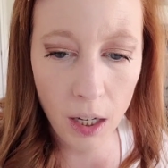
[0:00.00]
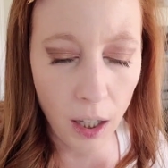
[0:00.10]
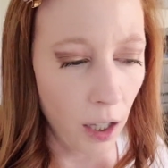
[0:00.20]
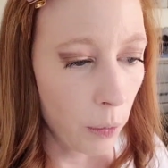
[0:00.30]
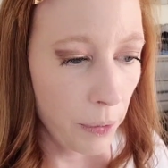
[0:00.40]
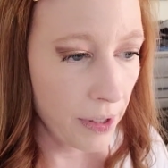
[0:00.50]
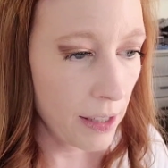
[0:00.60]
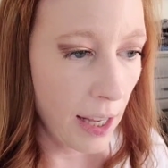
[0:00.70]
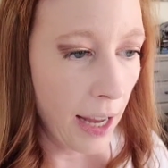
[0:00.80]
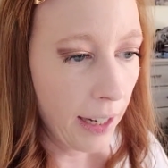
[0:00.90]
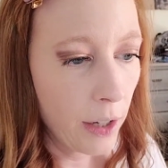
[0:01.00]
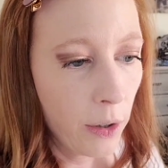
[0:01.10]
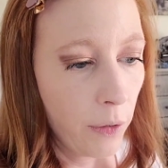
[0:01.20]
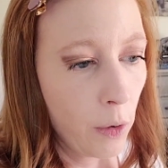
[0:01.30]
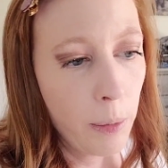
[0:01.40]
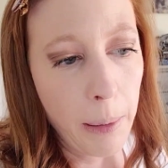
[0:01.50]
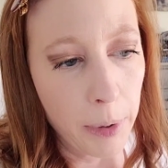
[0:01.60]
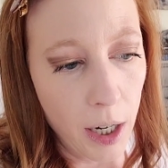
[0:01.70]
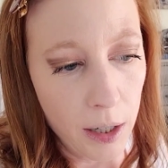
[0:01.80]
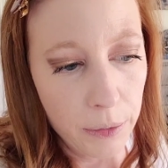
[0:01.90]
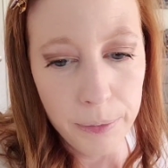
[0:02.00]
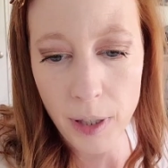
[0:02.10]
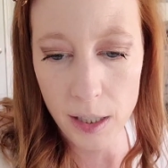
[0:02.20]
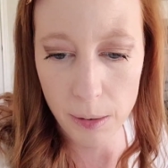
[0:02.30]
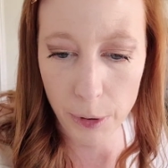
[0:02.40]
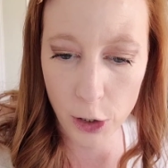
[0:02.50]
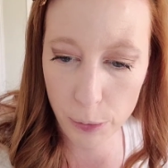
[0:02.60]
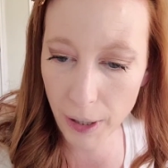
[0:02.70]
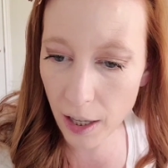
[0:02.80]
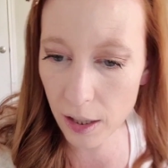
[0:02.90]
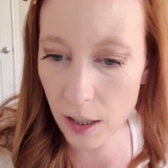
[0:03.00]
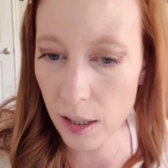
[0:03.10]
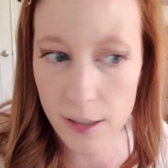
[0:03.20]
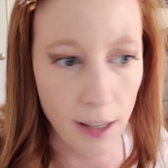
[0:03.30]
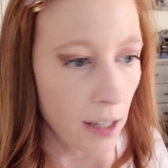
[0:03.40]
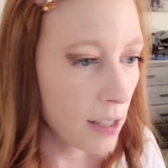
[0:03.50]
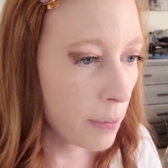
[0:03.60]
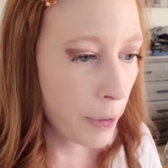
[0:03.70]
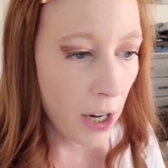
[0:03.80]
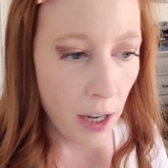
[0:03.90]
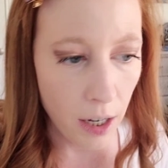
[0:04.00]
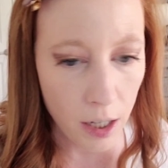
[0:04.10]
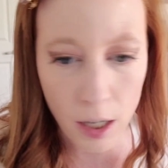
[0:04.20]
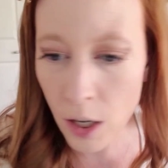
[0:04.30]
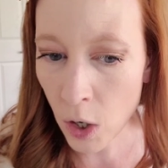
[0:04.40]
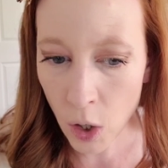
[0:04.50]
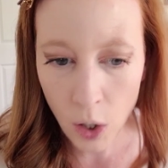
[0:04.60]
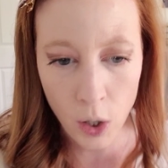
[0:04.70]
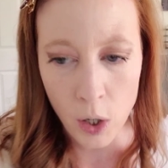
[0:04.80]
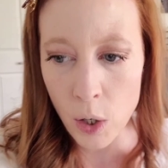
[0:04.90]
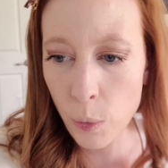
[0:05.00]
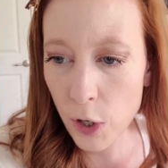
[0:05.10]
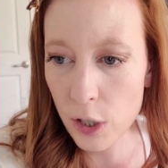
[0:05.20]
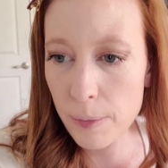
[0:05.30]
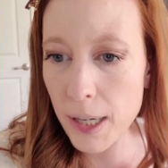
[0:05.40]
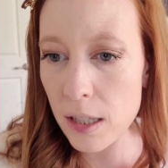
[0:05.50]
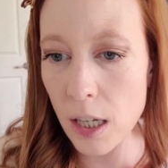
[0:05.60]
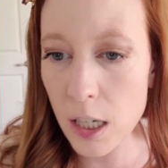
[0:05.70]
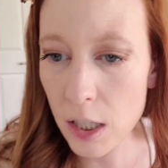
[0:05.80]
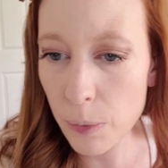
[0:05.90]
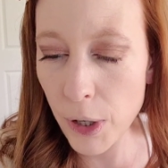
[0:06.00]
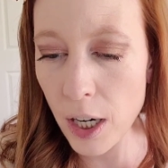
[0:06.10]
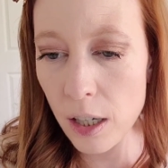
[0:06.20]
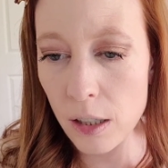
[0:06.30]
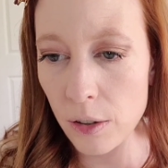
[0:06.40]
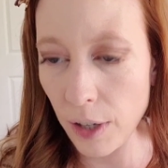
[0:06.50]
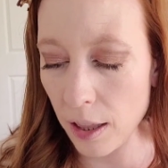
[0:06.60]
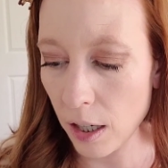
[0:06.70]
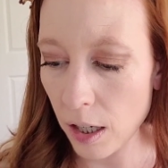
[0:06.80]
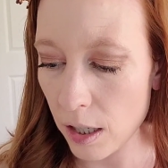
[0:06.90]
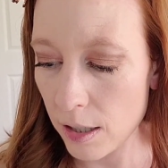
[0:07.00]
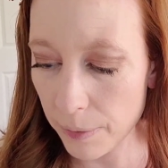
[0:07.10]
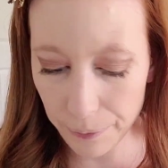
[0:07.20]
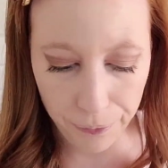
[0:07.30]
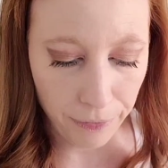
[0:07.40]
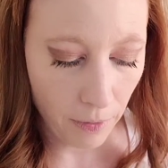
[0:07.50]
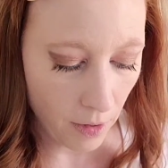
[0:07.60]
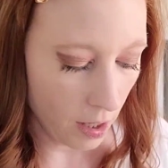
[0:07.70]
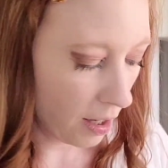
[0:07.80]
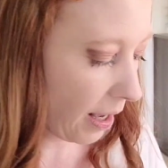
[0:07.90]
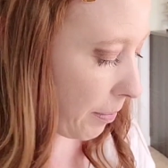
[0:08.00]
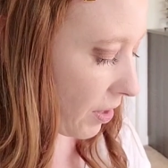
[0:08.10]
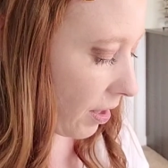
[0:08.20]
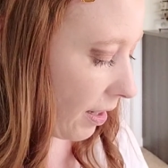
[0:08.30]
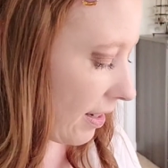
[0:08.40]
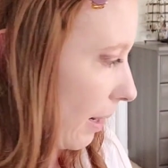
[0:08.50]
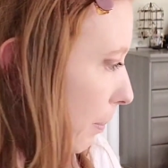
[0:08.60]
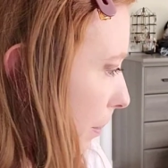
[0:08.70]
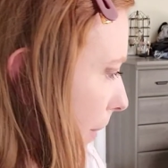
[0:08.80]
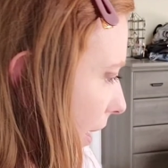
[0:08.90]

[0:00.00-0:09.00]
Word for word: uh, what was I saying? I don't even remember now. That's a brush bath. I need a setting spray. There's my setting spray. Okay, there it is. I'm just going to dampen